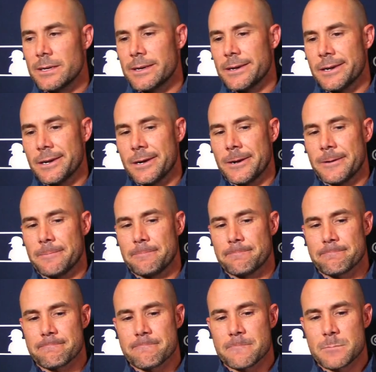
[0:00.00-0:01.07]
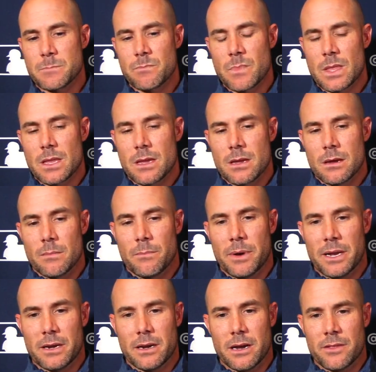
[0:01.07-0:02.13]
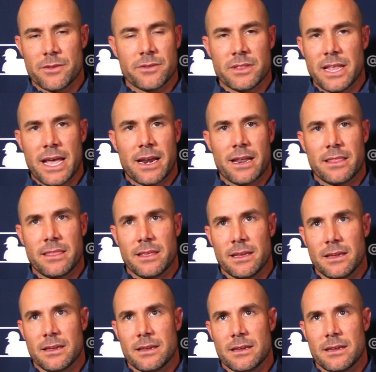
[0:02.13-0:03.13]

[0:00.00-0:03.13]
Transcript: But other than that, I think,